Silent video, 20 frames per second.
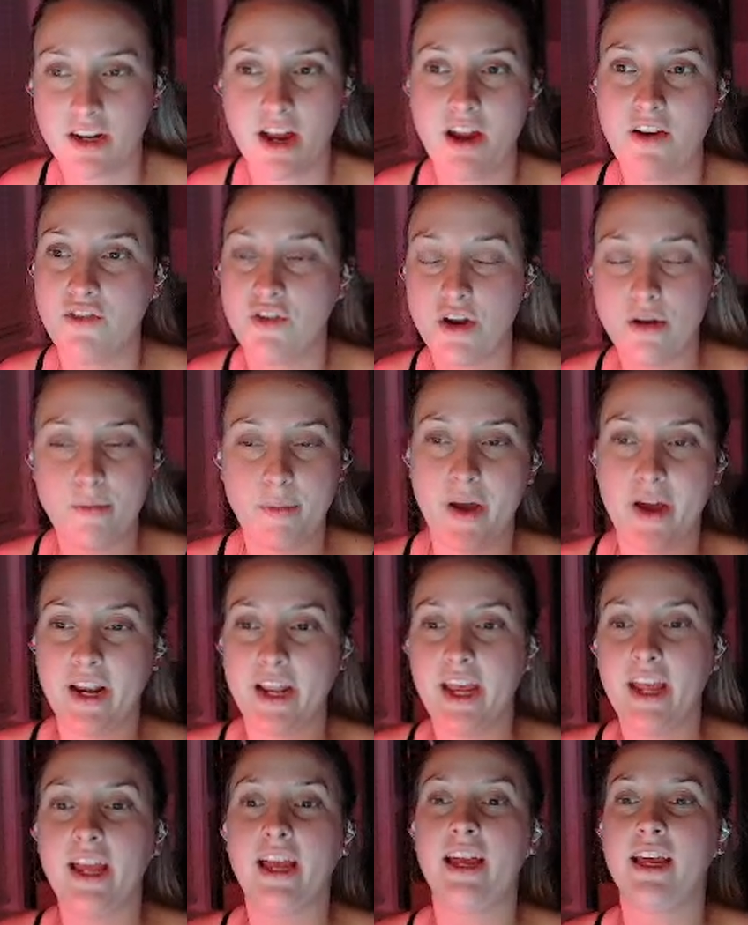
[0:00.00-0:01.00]

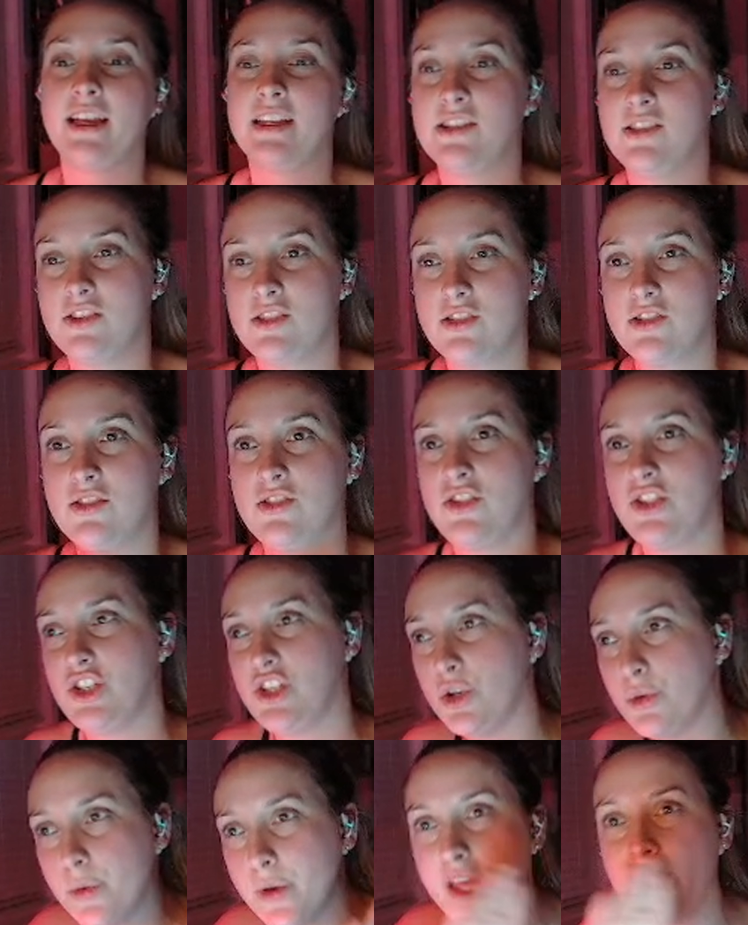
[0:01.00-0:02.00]
Everybody is
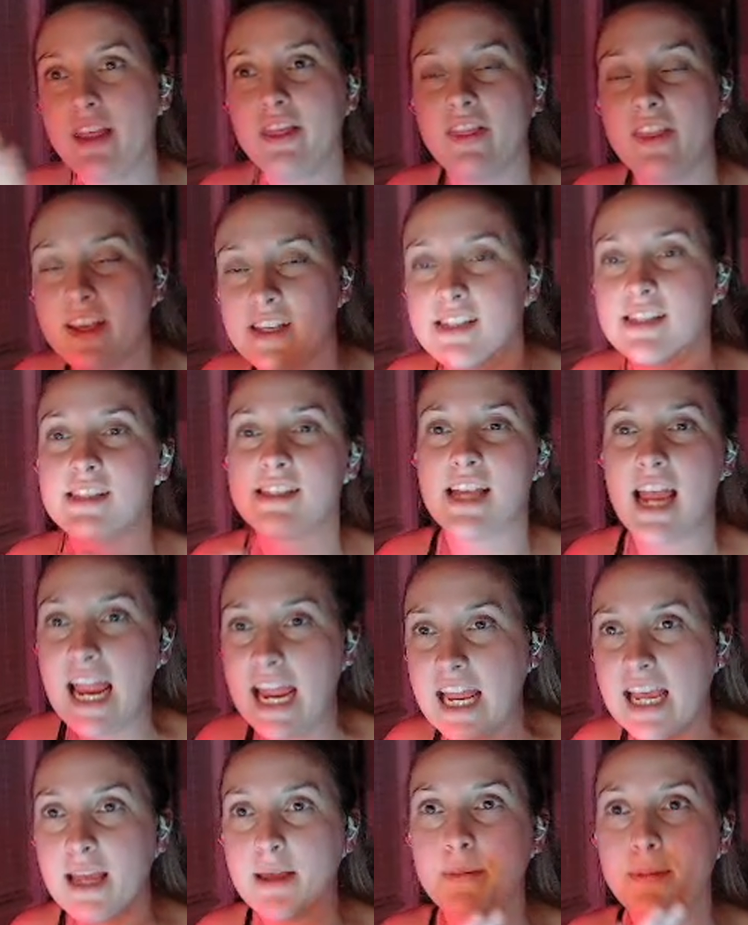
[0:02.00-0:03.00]
doing the
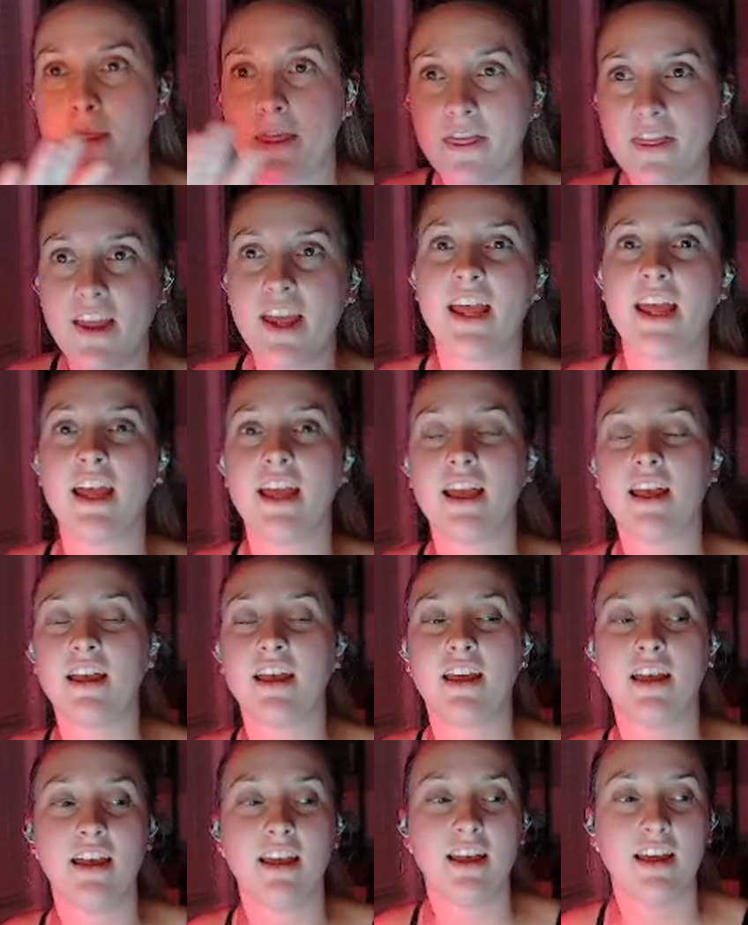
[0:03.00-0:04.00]
same thing
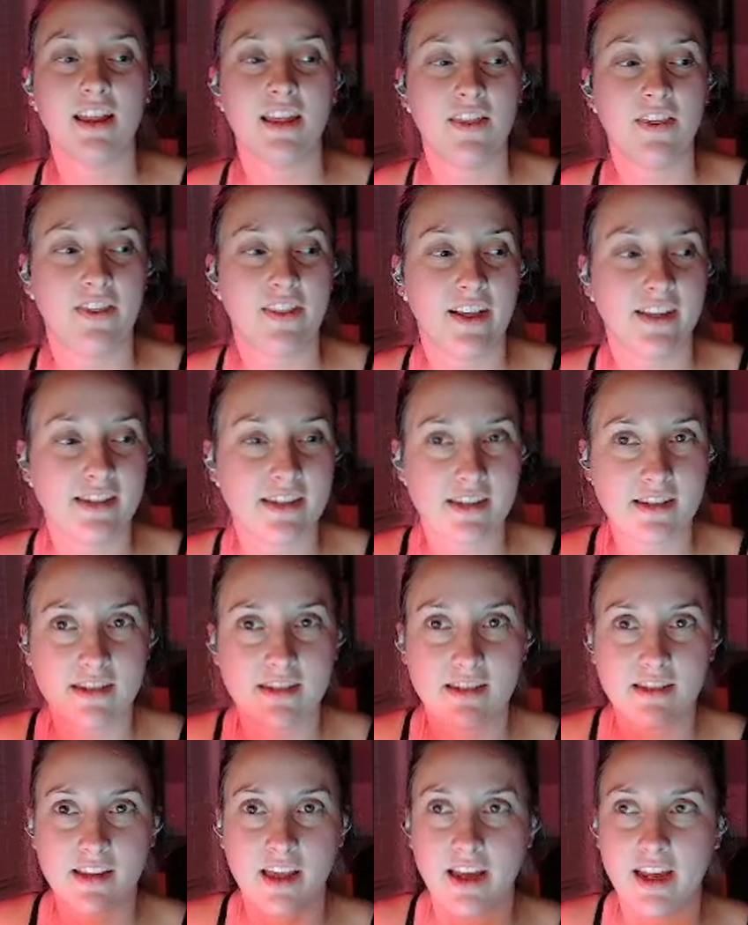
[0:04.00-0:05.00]
that's
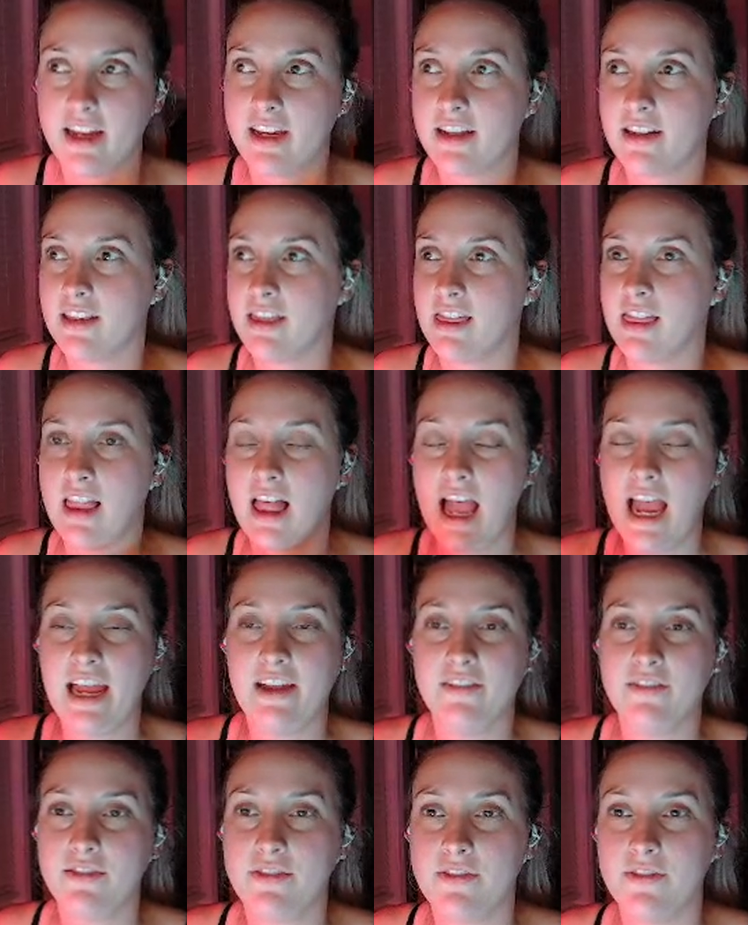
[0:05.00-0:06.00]
like
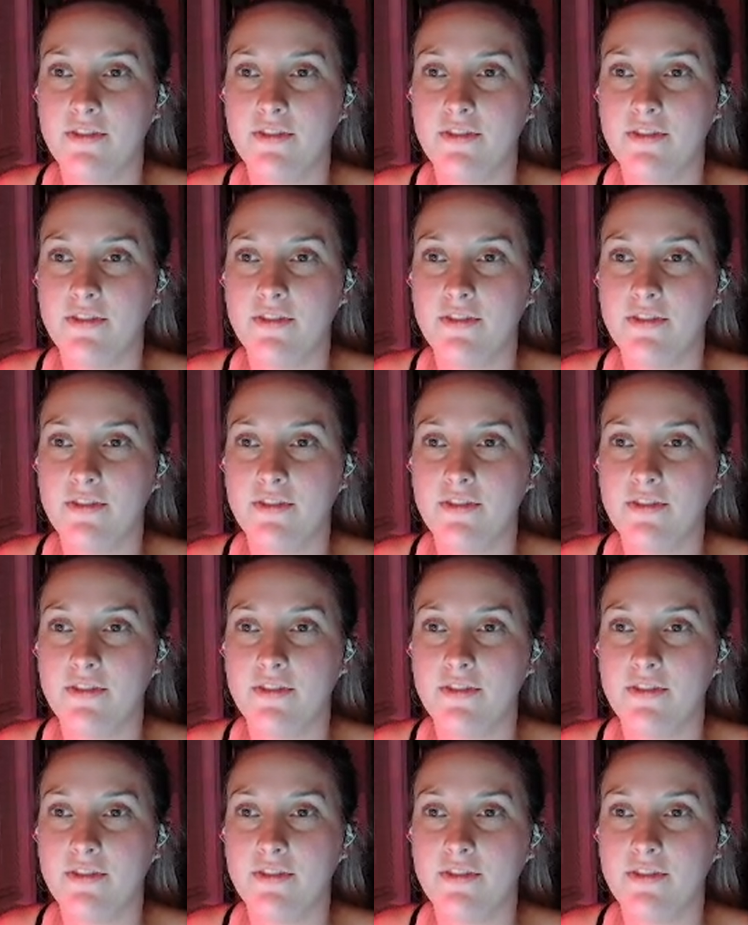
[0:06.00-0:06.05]
live.